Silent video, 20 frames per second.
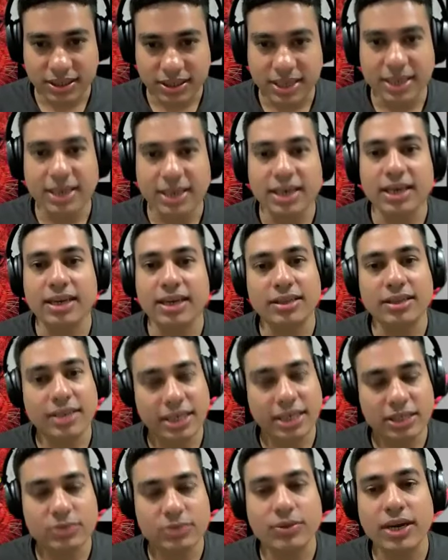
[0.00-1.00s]
And
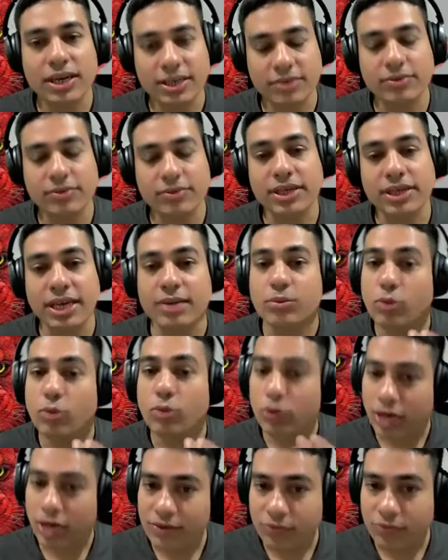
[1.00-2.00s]
that's why it will take
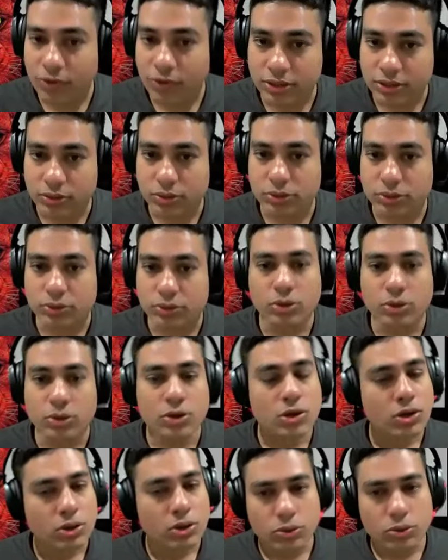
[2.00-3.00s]
more time for us also
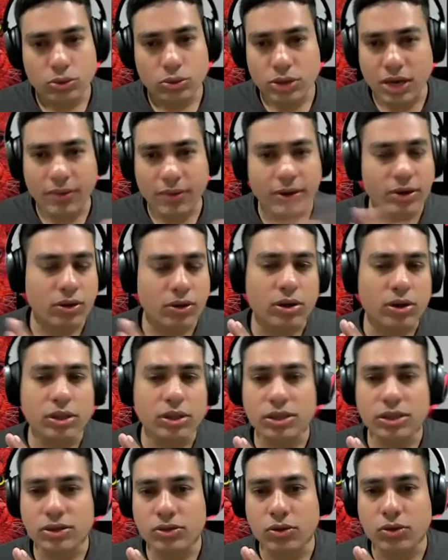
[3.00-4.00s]
to cover all
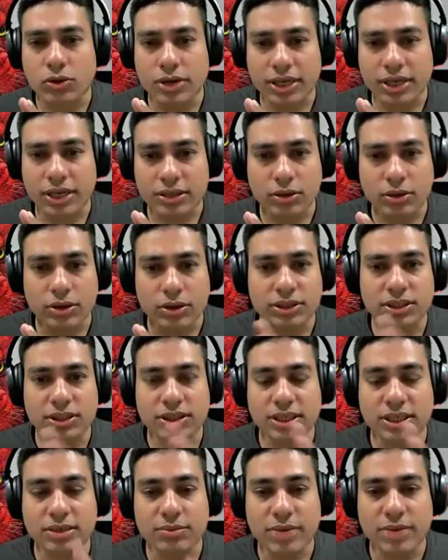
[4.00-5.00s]
the core
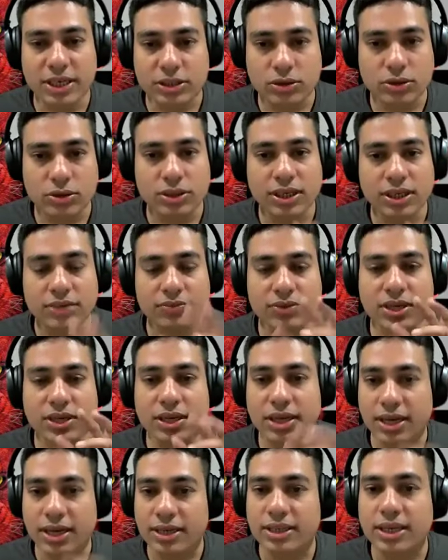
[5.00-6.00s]
technologies and make sure that we
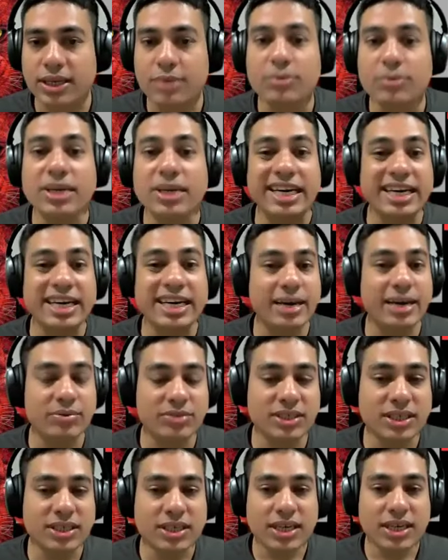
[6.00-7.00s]
learn them in
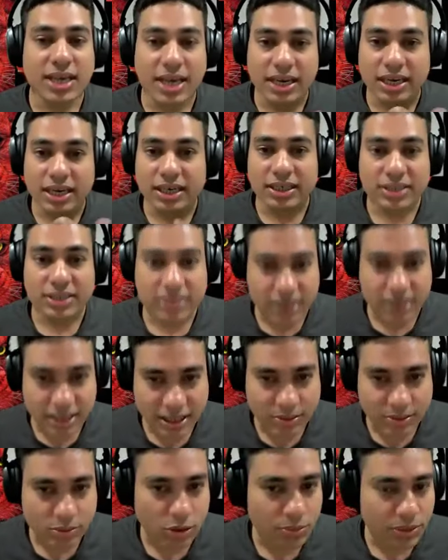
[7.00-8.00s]
depth and understand
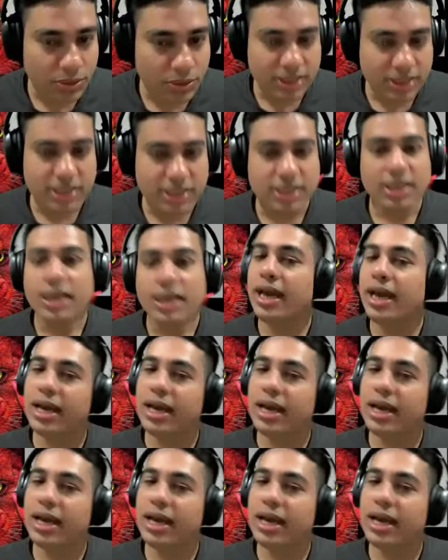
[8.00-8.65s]
them properly.